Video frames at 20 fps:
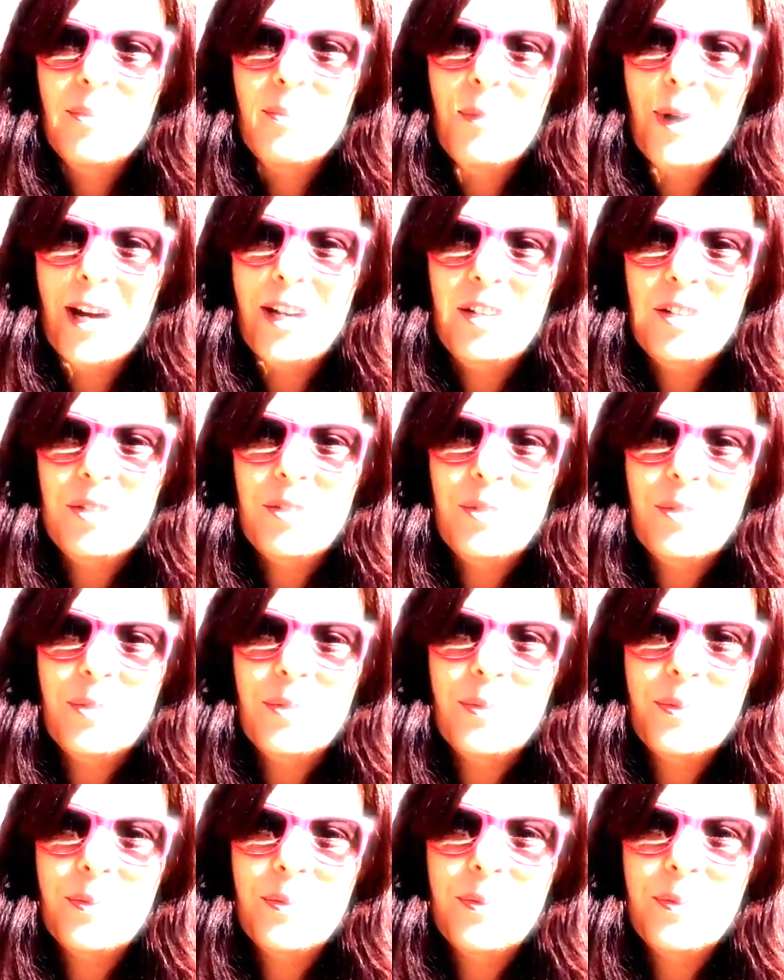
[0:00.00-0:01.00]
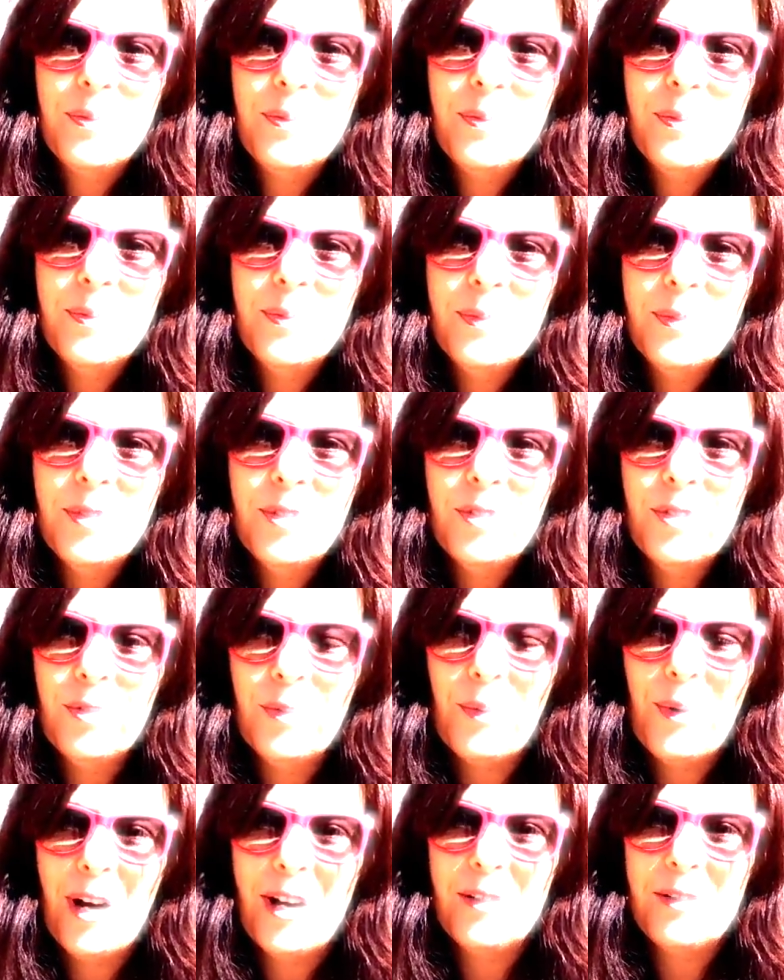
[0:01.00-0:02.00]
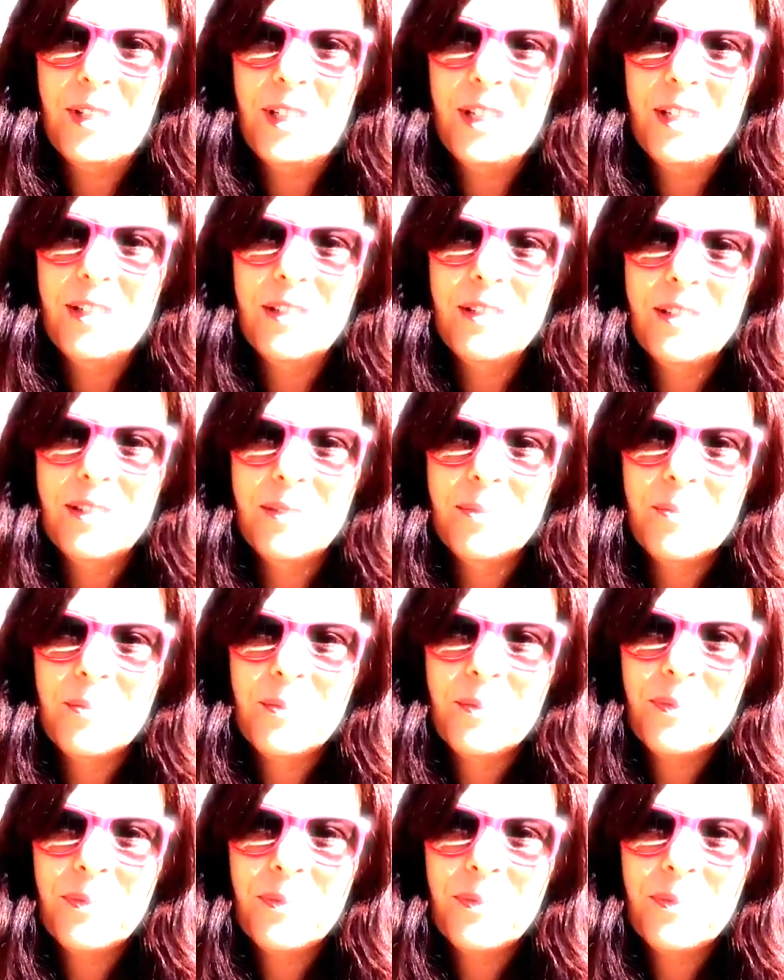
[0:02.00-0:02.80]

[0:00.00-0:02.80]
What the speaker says: my new surroundings